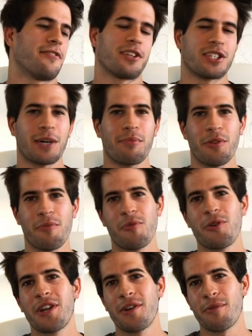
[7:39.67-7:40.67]
For example, the
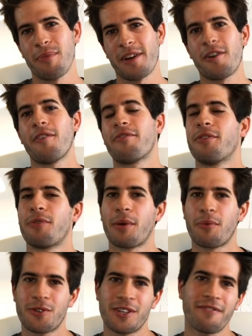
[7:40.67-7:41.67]
morning with my coffee when I'm
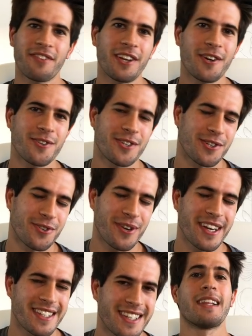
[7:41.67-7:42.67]
watching videos is
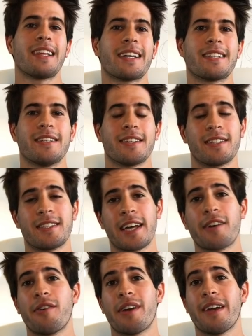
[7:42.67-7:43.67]
great. I like to
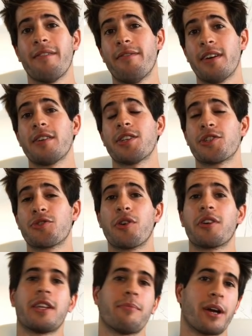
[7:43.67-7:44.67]
segregate very
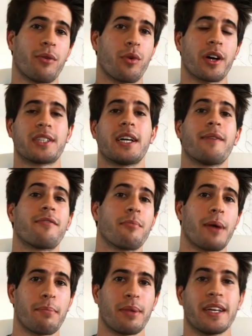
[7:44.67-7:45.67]
strongly my work time from
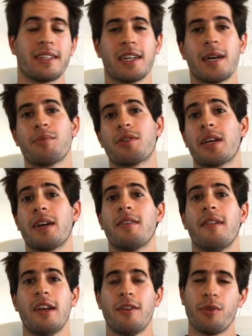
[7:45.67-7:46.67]
my play time, so that
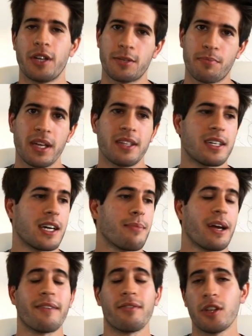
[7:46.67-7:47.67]
when it's play time, I
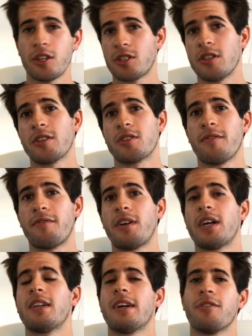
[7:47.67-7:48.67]
have lots and lots of
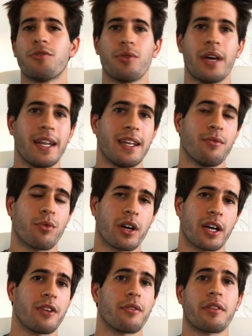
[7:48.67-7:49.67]
fun. I don't do any
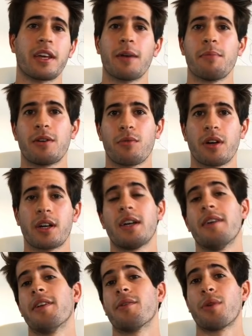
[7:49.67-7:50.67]
work, I don't think about work.
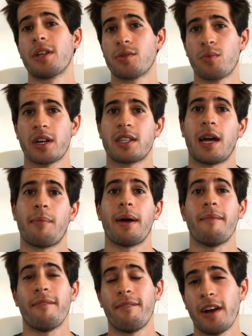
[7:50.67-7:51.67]
And then when it's work time,
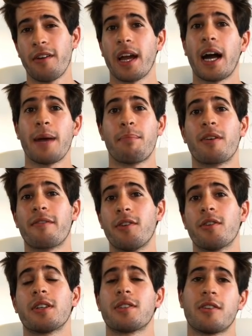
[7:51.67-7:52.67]
I'm very hyper
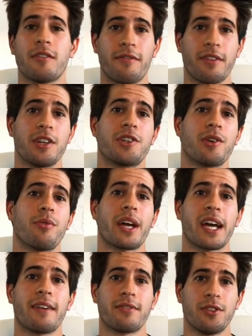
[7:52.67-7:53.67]
focused on finishing what I
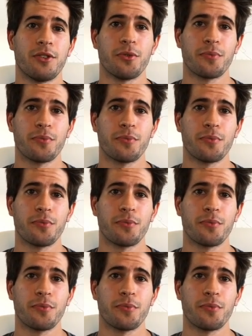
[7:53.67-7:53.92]
have to do.